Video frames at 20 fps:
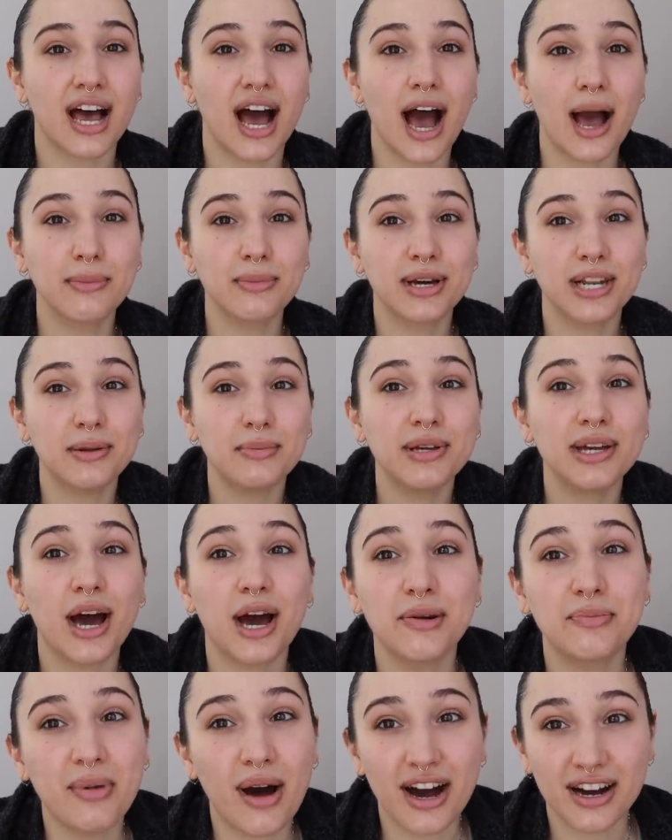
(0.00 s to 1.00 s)
I'm gonna be
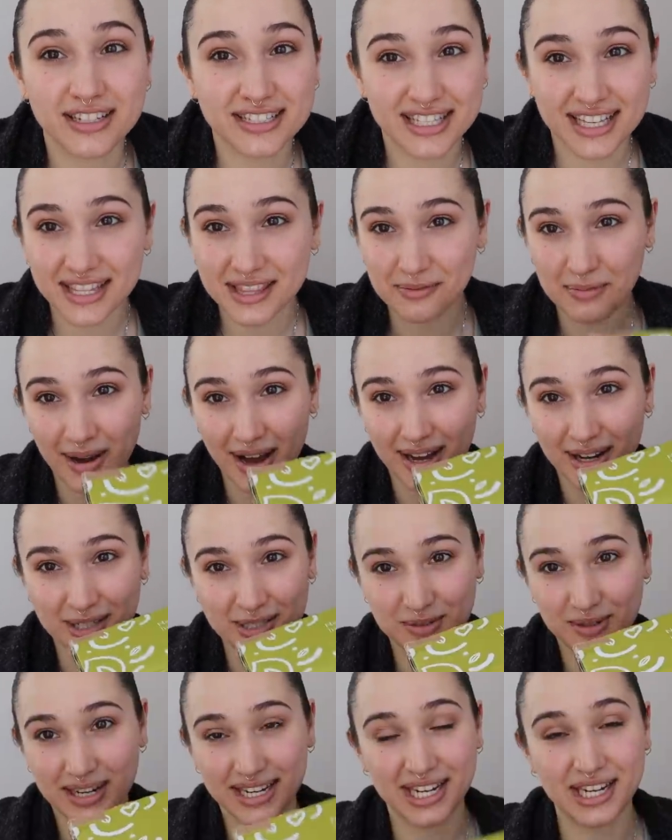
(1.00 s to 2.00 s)
unboxing the
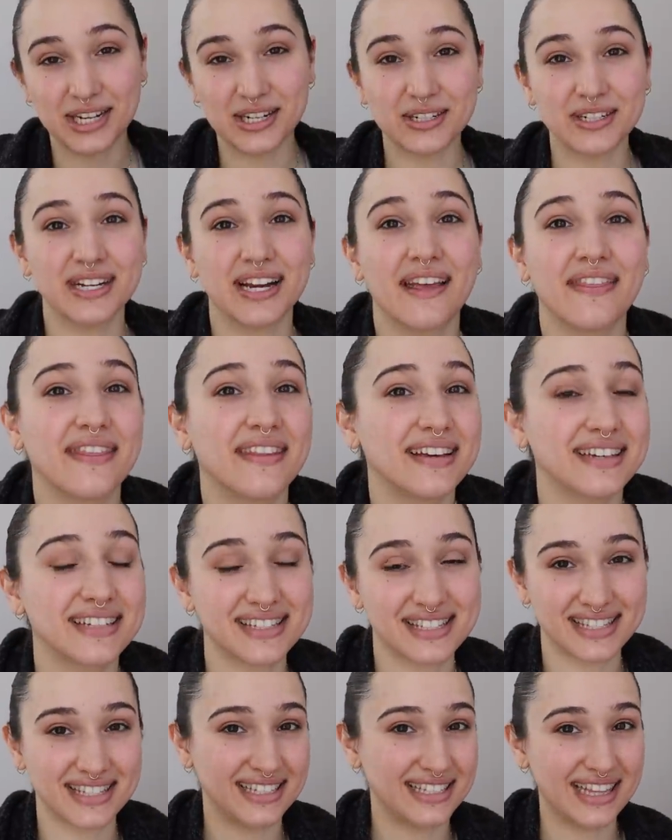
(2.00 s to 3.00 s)
box right here in
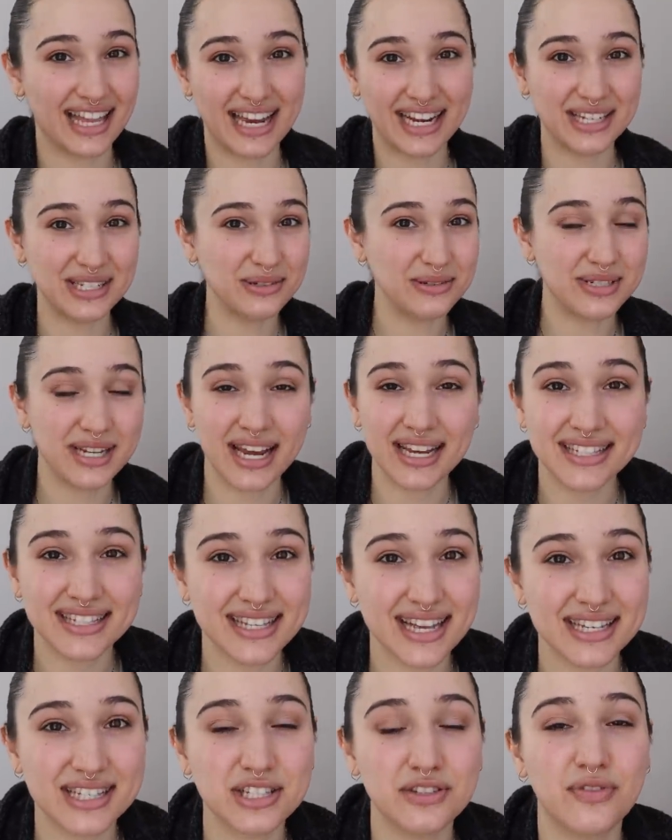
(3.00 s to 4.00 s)
this like new taste
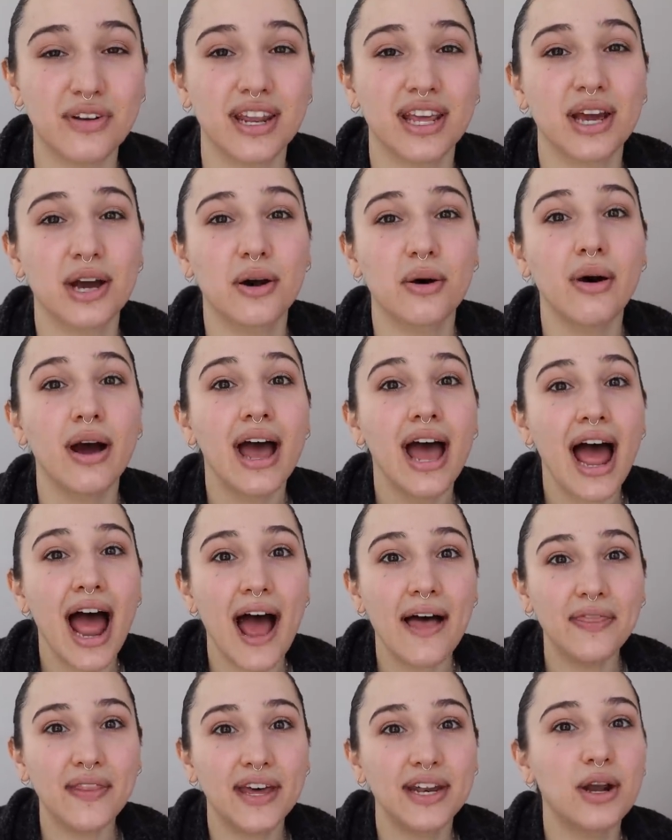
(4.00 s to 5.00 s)
test video,
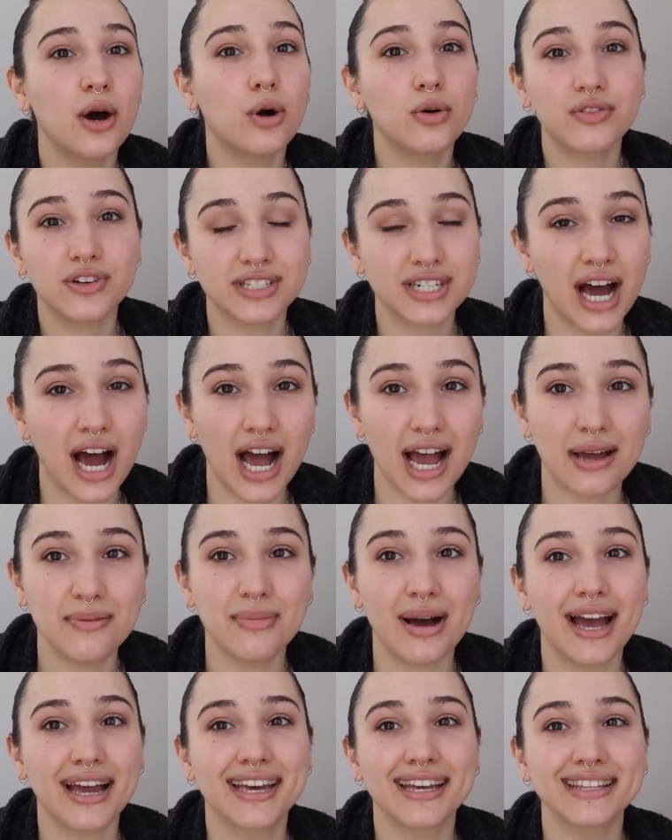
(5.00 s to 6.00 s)
and then over
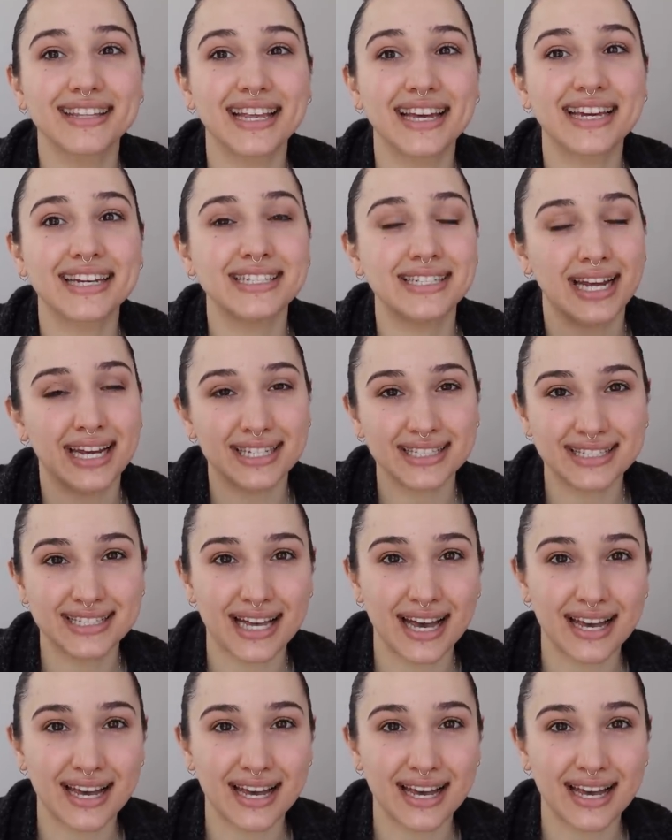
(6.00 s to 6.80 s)
time I can like taste